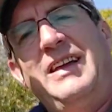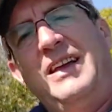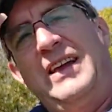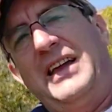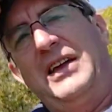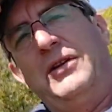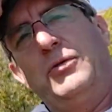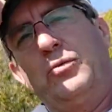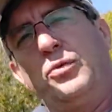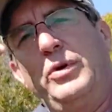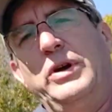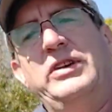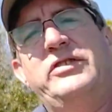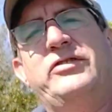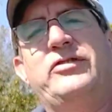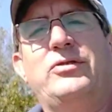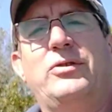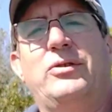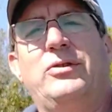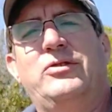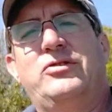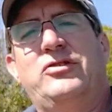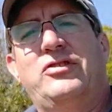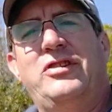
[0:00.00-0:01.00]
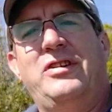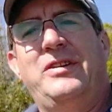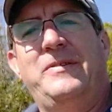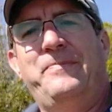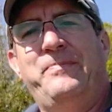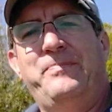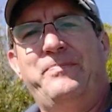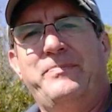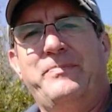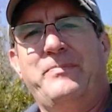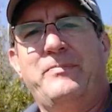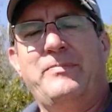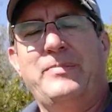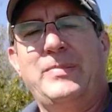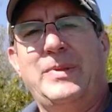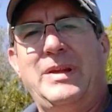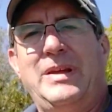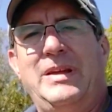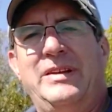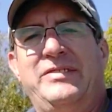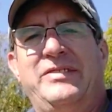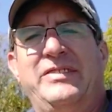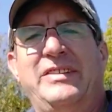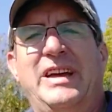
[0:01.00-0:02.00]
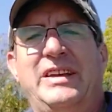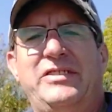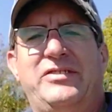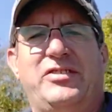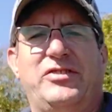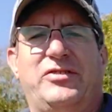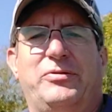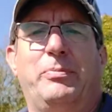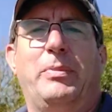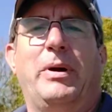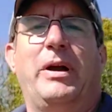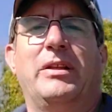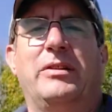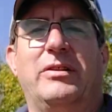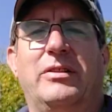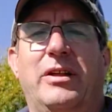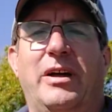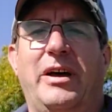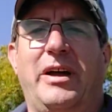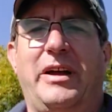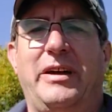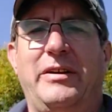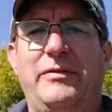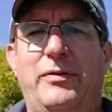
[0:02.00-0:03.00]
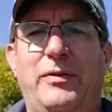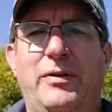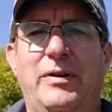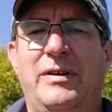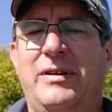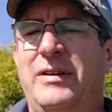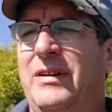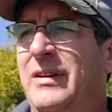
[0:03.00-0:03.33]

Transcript: and research is not just my life,